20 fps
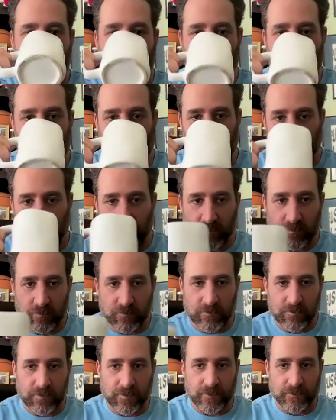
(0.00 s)

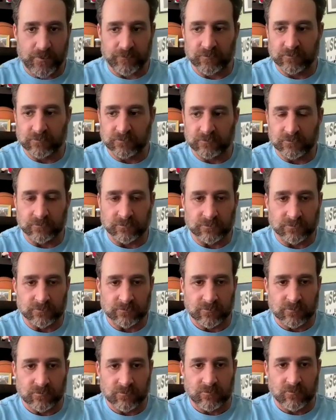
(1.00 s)

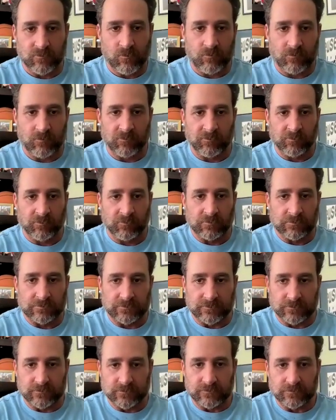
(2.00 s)

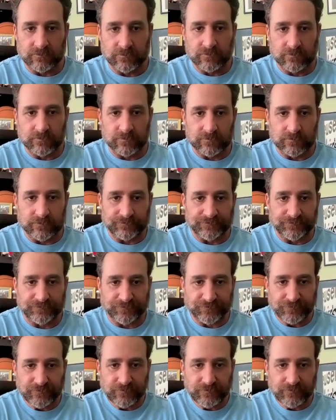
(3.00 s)
The person shown says nothing.